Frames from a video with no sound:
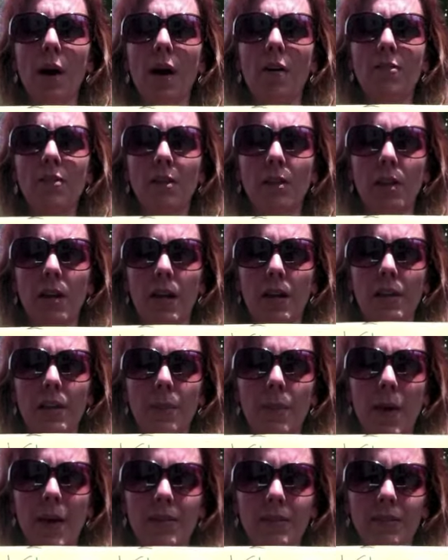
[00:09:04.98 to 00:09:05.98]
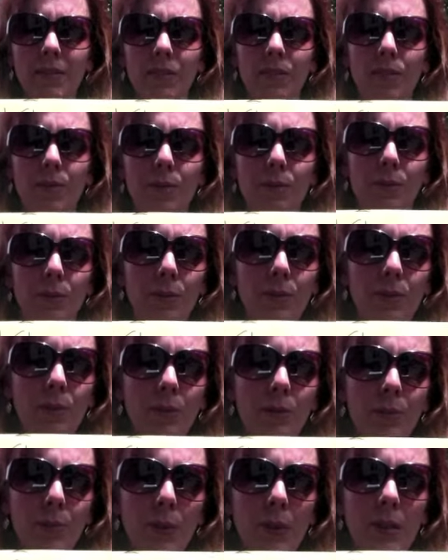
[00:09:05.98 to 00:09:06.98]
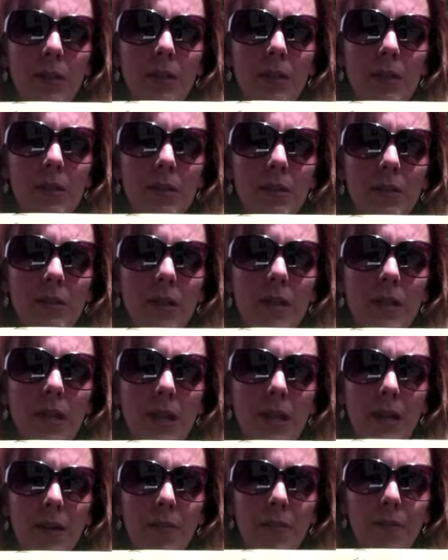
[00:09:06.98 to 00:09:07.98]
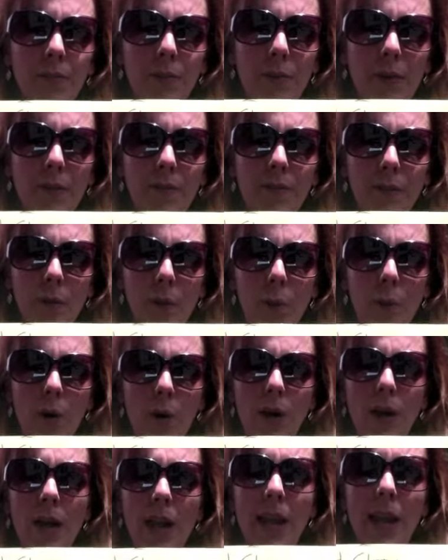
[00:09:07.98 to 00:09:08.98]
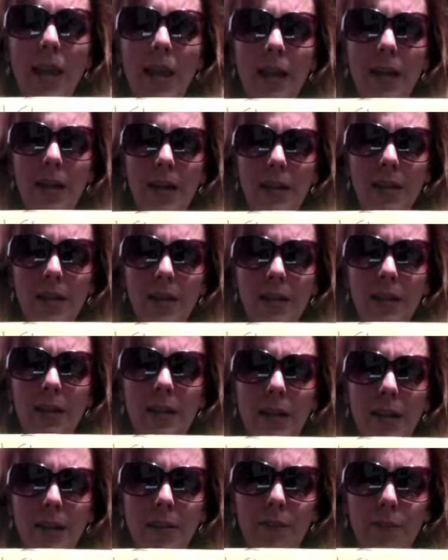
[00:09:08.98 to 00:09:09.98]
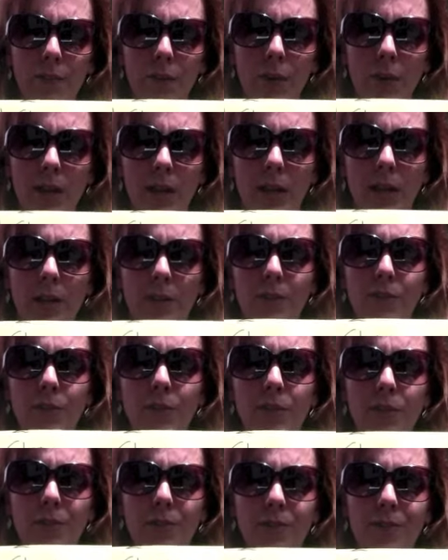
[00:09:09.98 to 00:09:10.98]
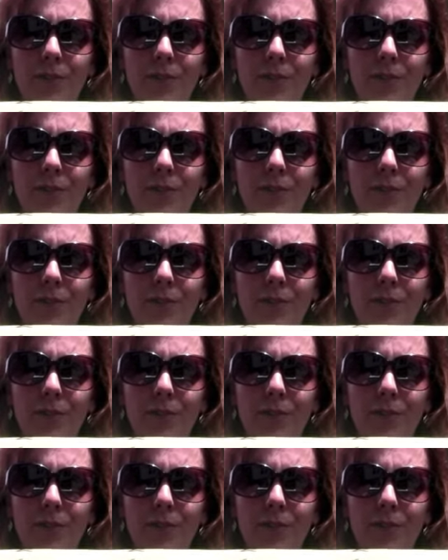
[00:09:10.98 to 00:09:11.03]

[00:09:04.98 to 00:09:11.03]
of the line that passes through the points negative 3, 4, and negative 4, negative 2.